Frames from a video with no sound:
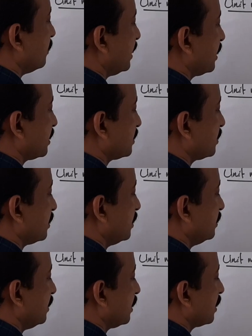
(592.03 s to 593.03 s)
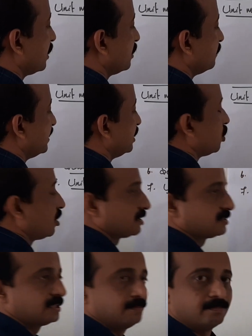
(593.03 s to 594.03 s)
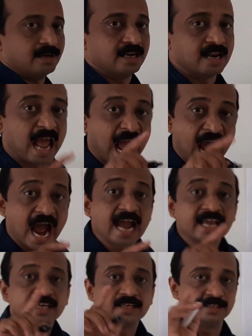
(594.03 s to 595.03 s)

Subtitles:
matrix, generally we denote symbol I.